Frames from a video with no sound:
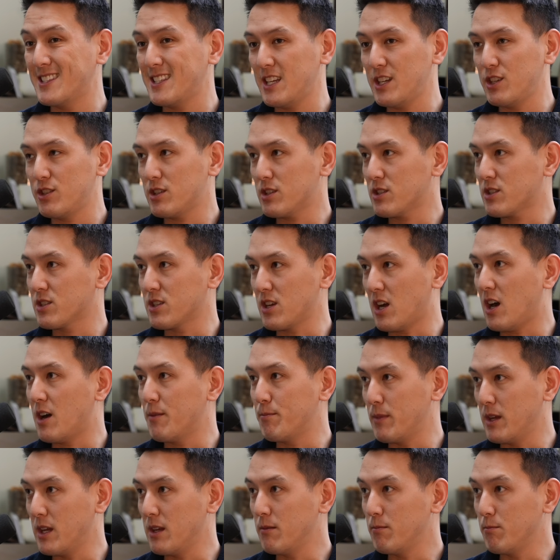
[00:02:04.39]
Z just saw
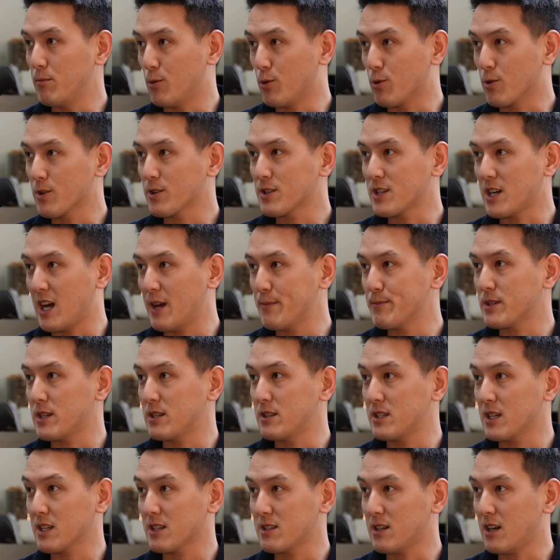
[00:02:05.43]
me more times on
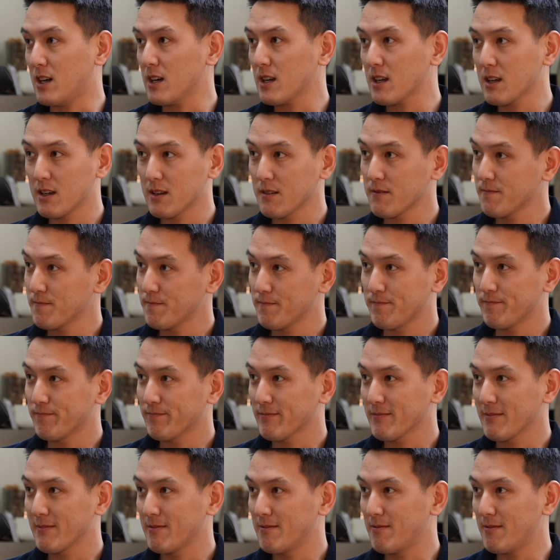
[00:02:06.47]
TikTok
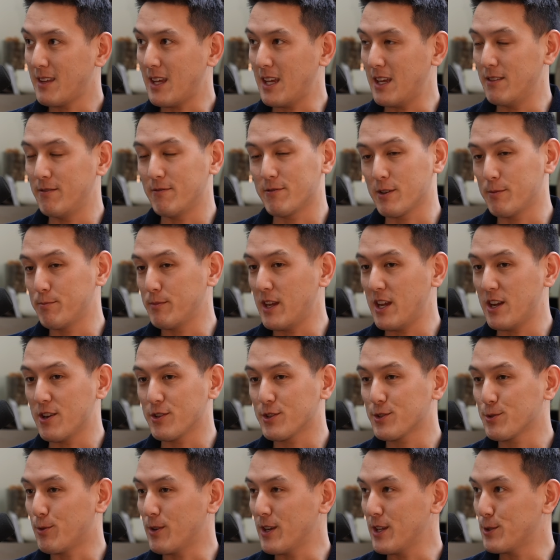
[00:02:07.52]
in from years
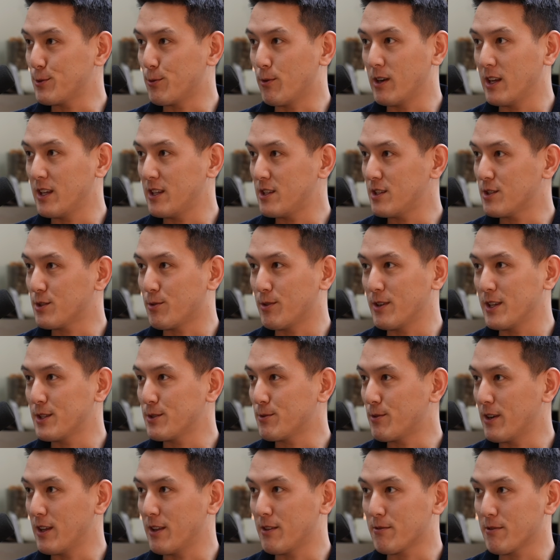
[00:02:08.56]
2020 yeah. to
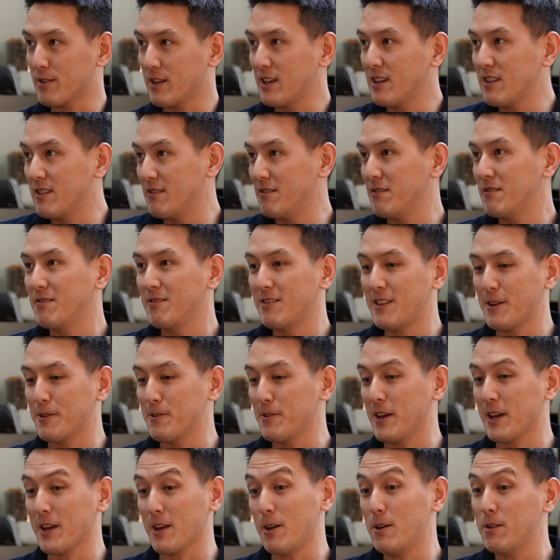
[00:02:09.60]
2023, and they're
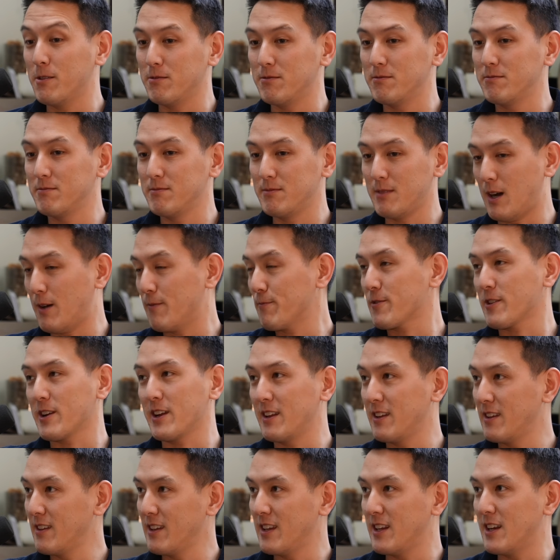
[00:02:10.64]
like, "Oh,
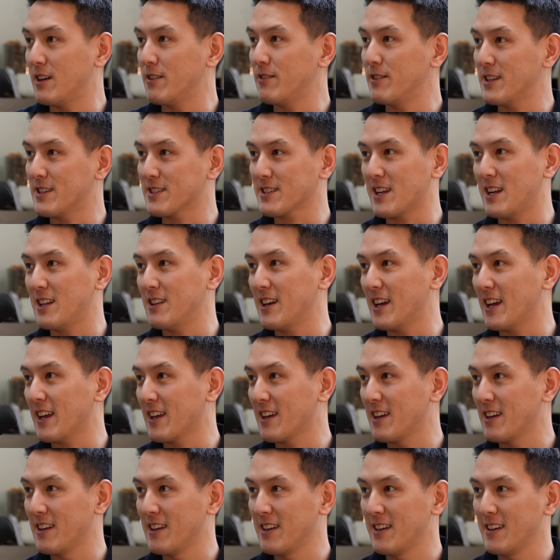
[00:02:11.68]
Humphrey," you know. It's kind of
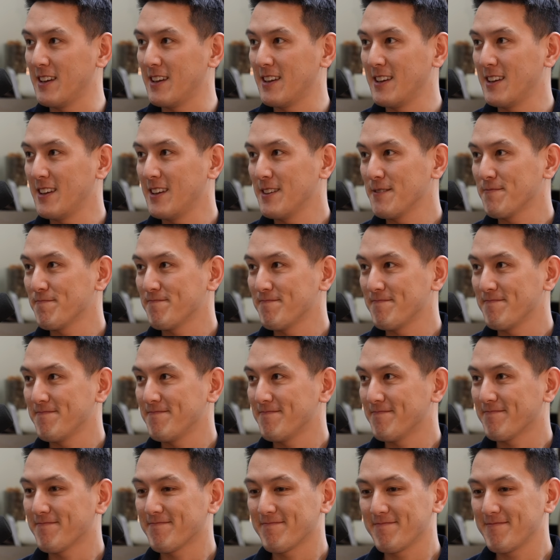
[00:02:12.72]
like
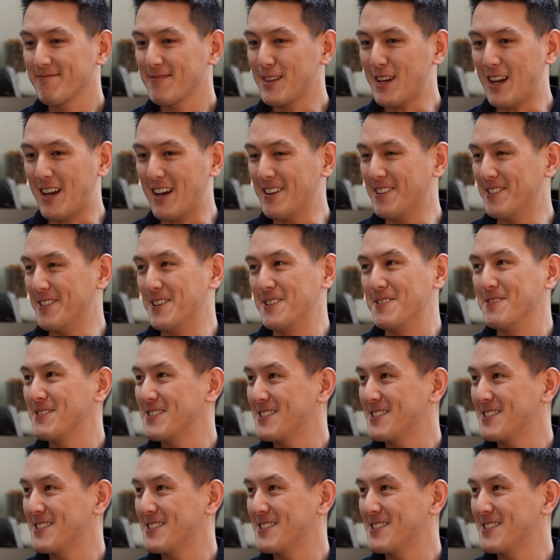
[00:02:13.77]
I don't know.